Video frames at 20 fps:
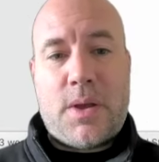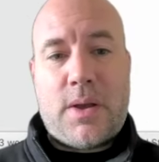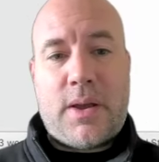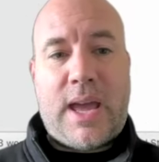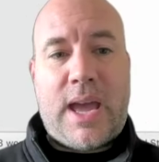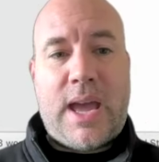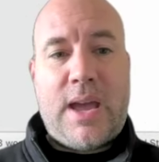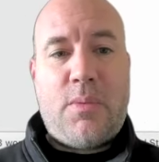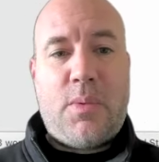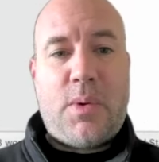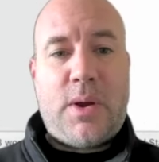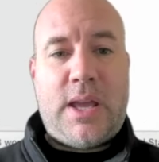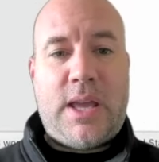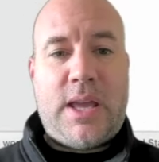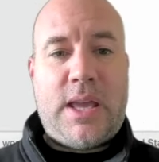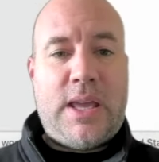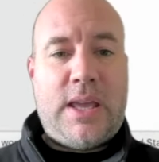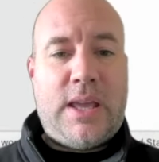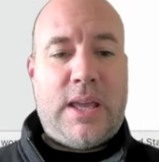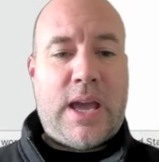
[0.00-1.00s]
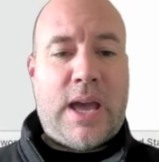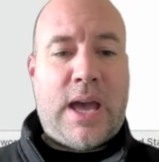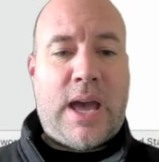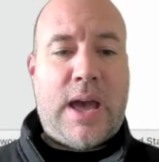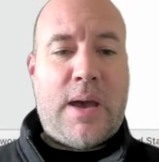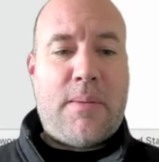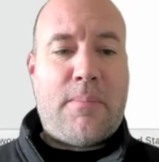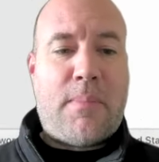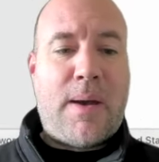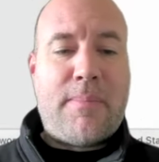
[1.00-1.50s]
Okay, we
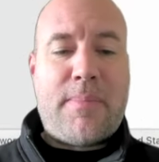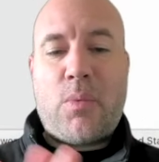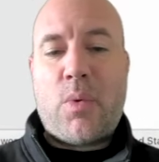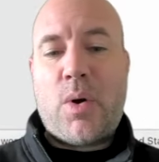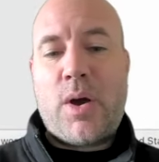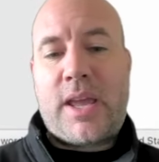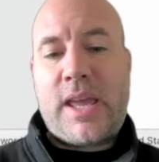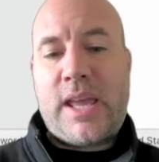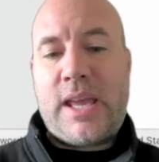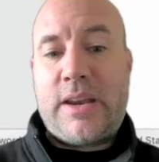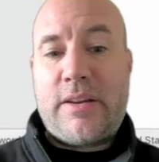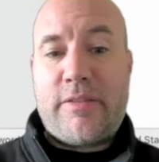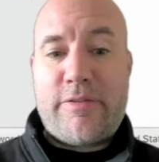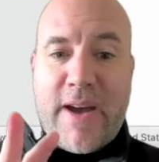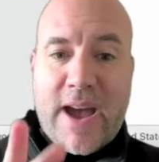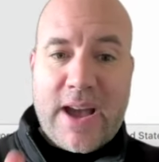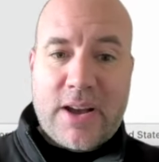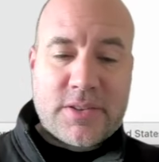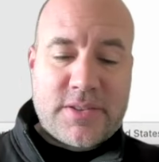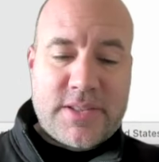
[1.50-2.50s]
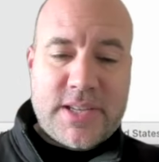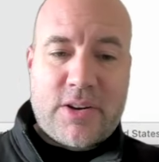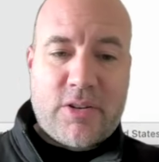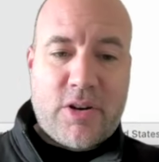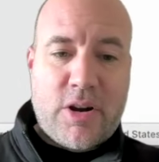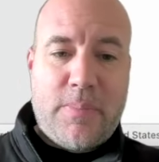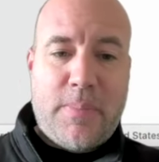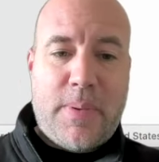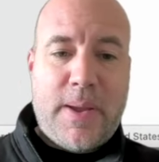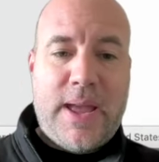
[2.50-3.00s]
might be working in a faculty
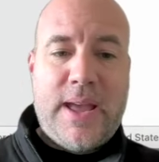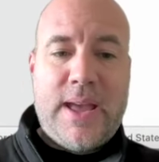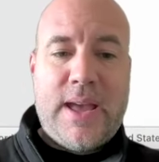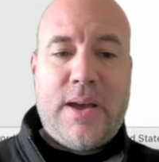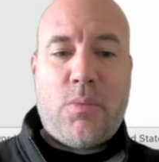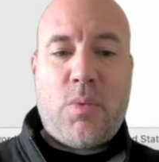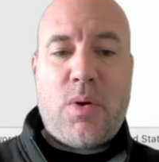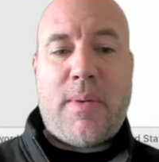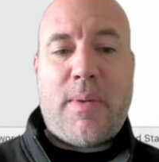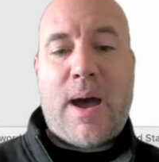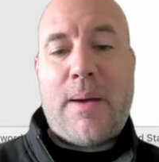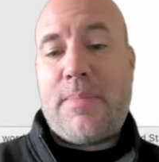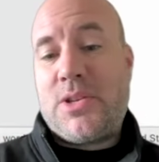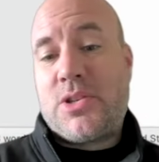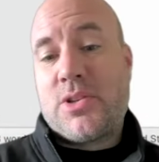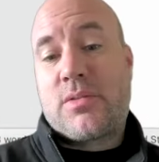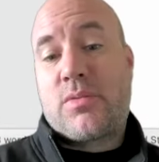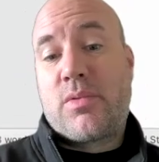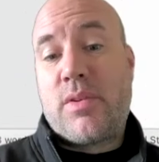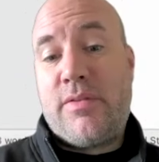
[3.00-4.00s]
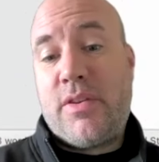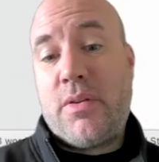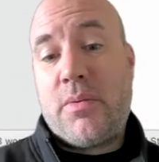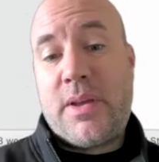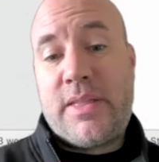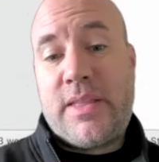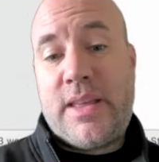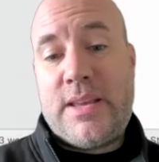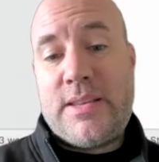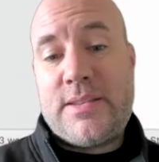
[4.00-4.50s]
group here. We might be just
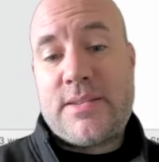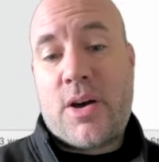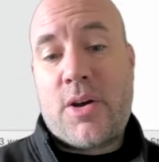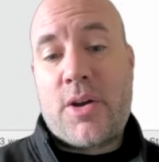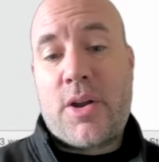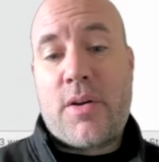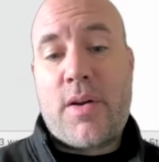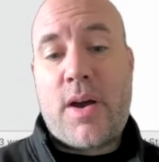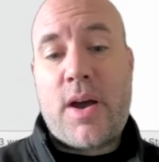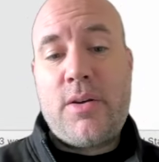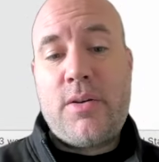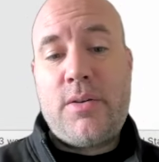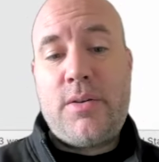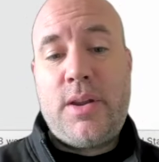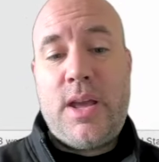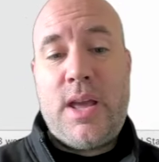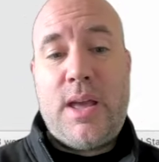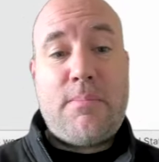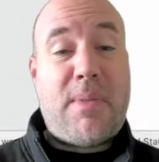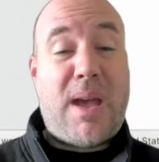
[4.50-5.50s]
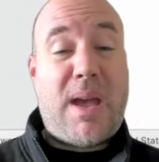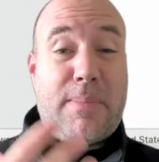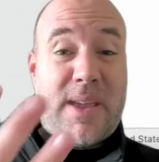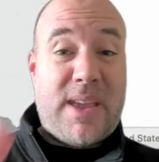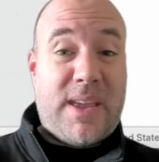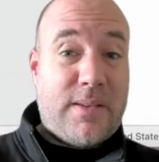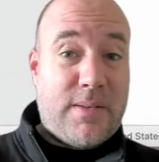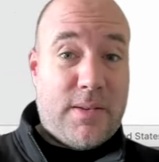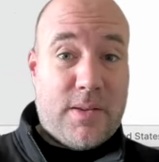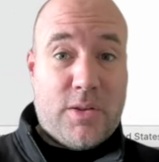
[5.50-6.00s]
reviewing these on our own.
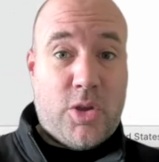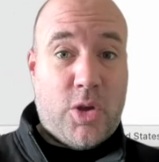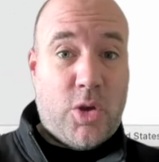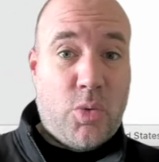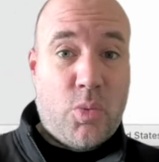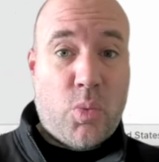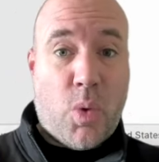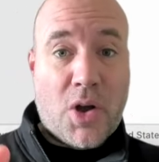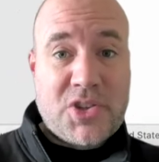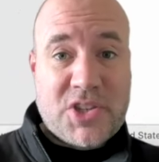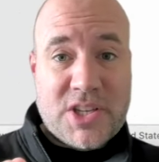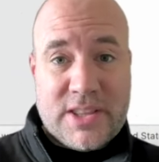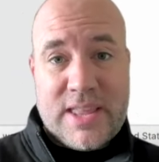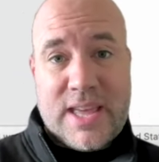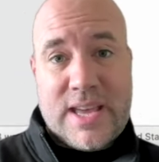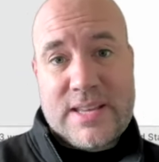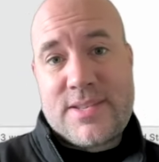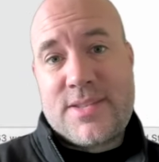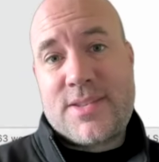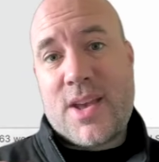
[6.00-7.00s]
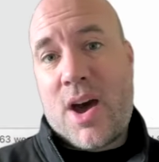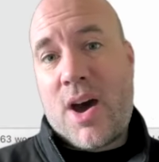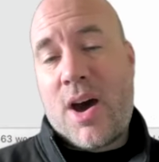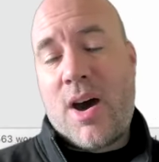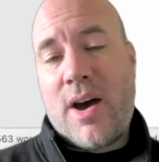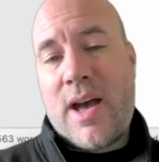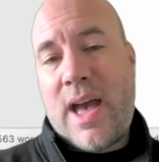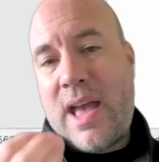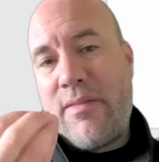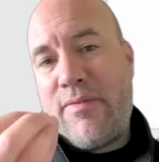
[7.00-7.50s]
Maybe you watching this
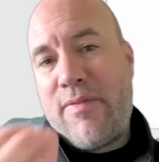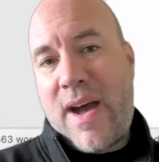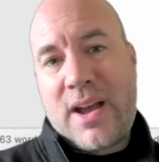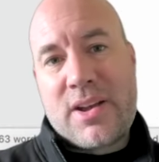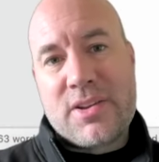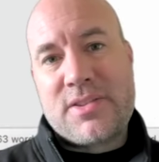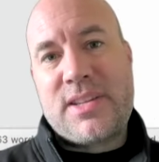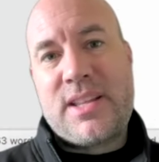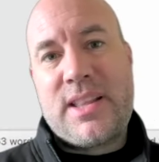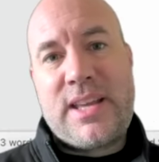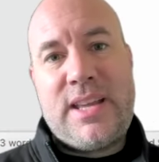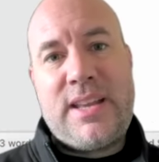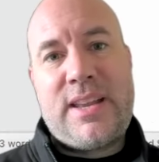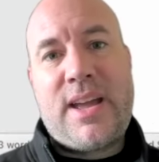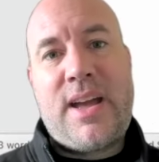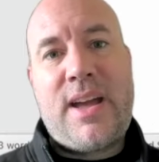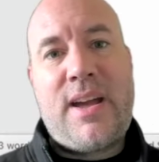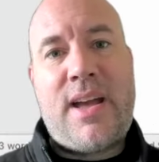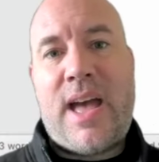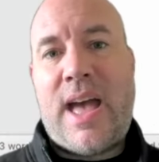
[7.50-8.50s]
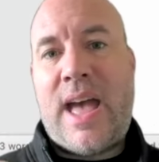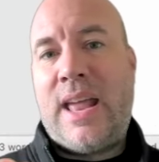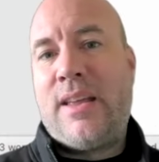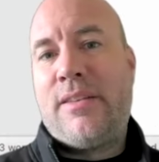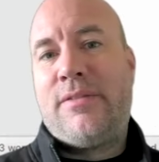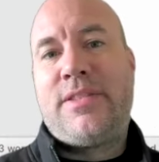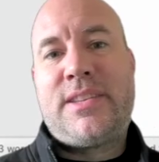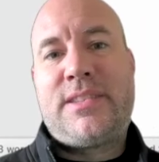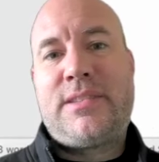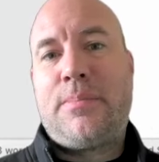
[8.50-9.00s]
are a faculty leader, a head
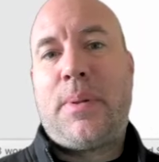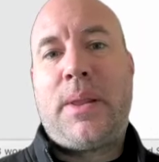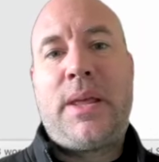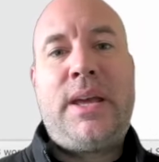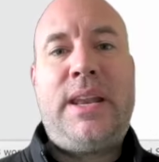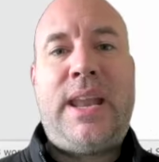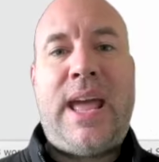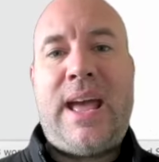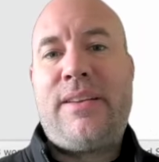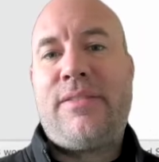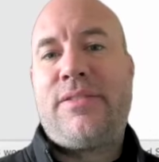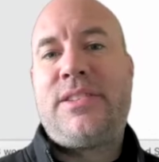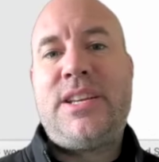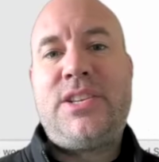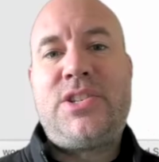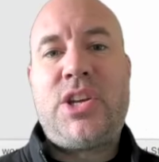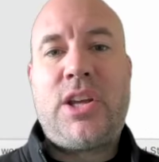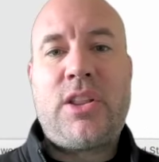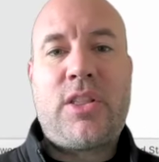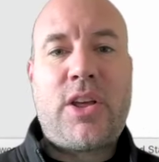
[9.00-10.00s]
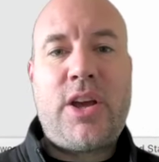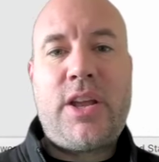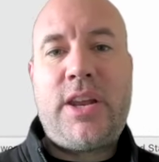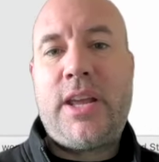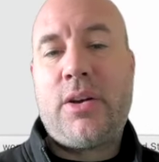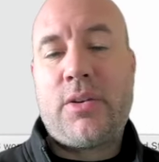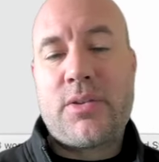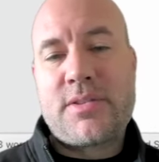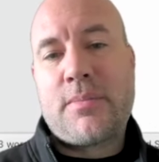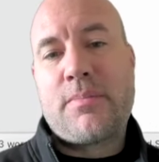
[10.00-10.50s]
of discipline, head of teaching and
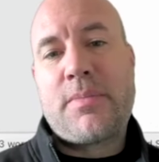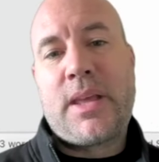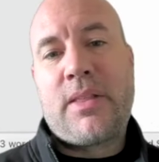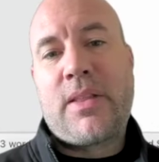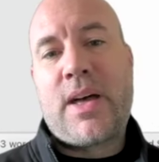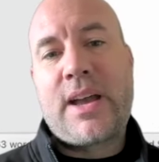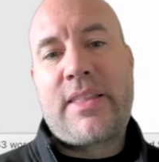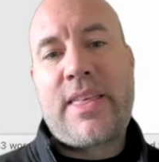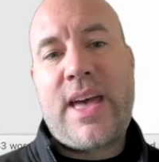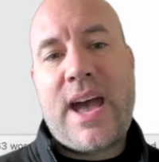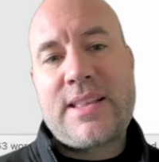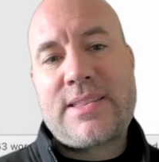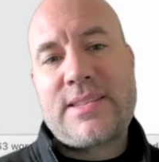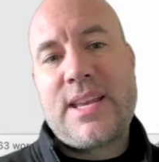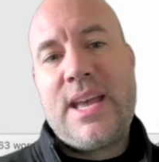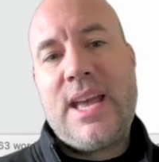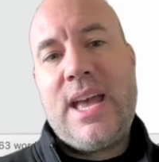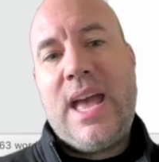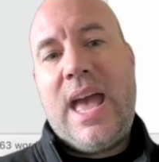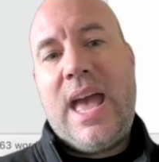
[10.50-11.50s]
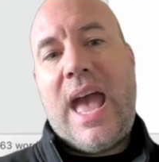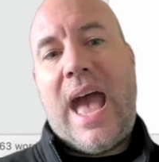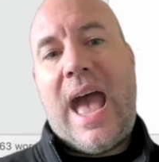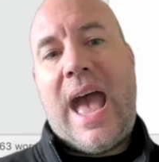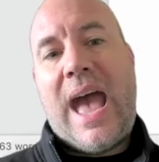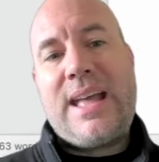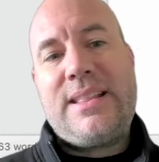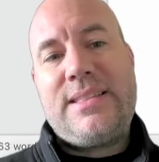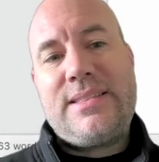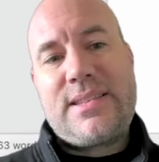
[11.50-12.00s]
learning, or something like that.
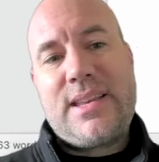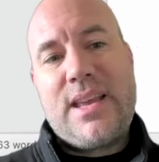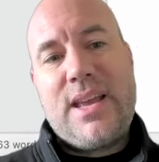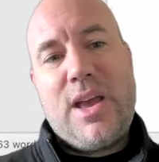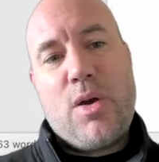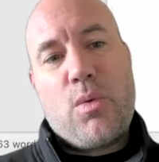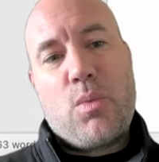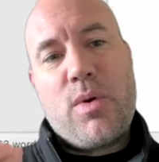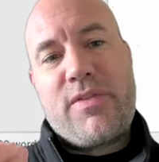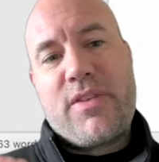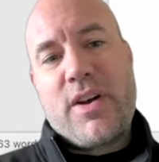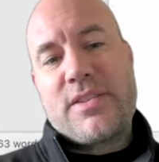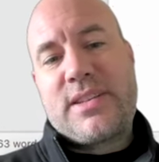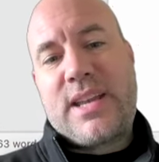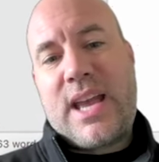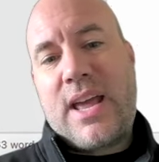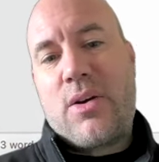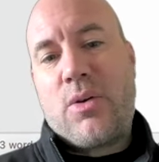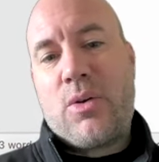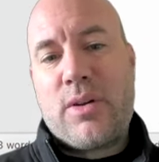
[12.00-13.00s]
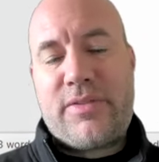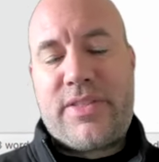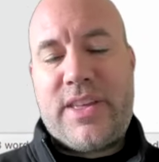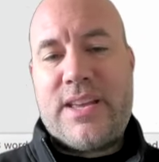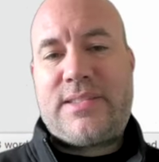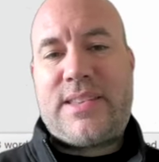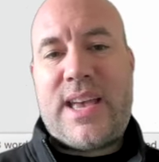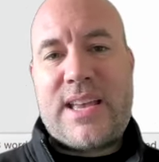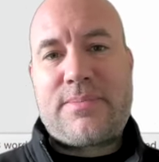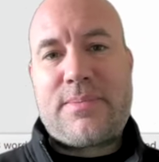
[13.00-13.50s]
And we've got to get all of
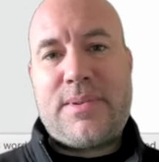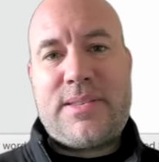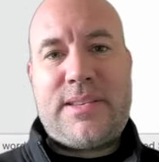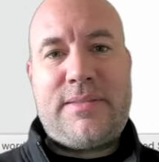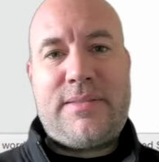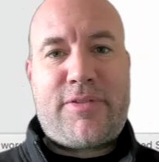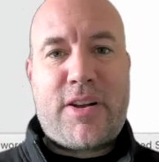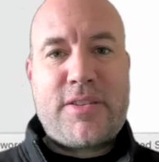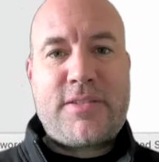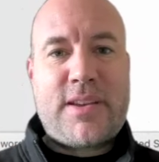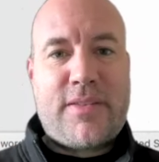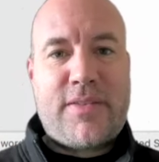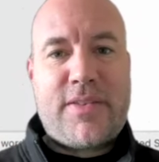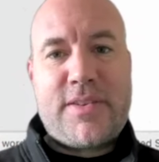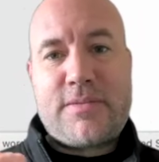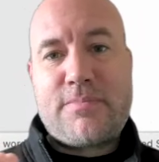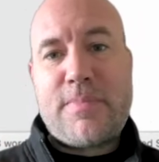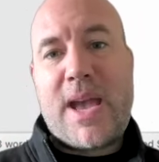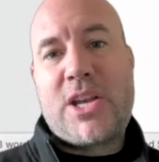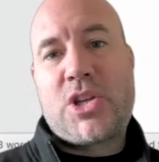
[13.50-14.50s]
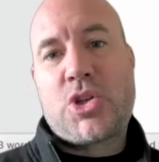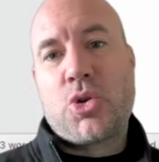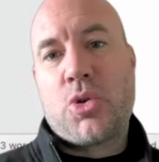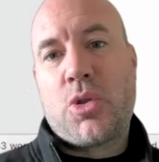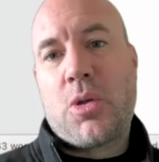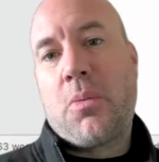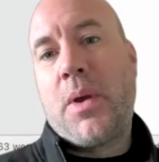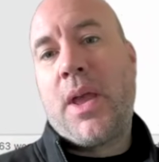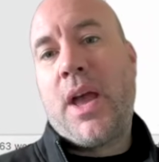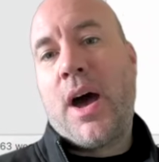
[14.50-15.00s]
the assessments in front of us, make
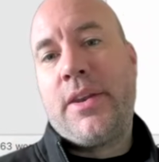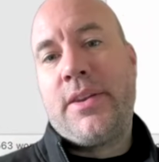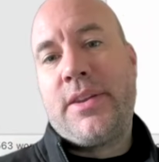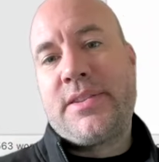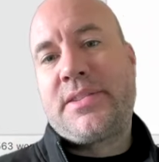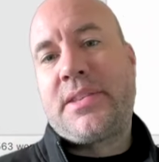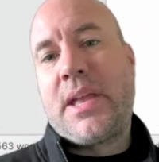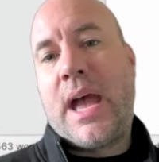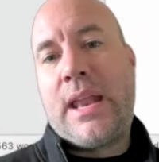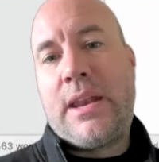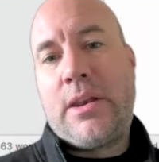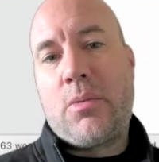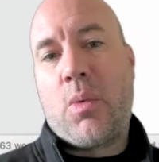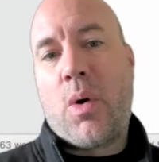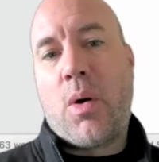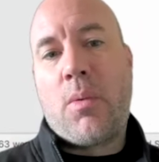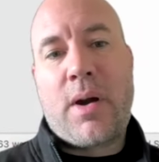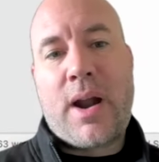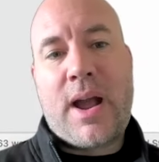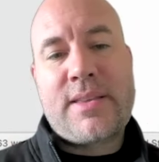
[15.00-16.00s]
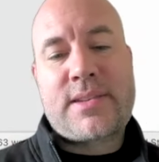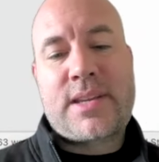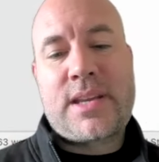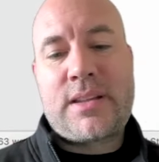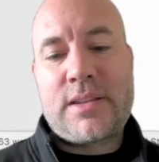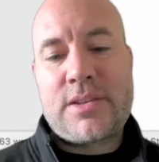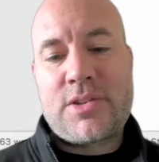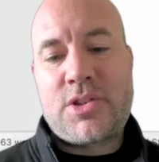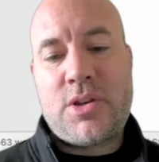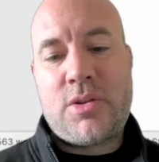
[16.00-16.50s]
sure that we understand what we're
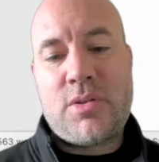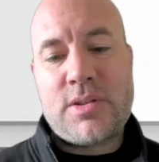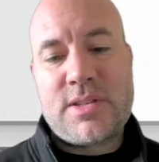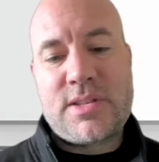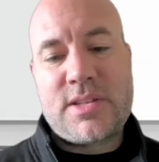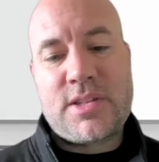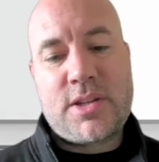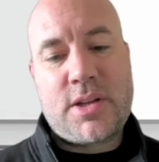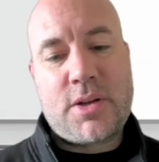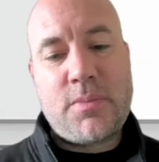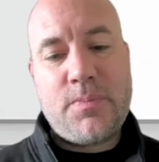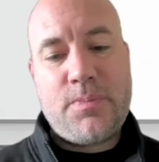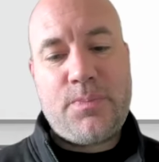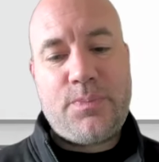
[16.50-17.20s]
asking the students to do.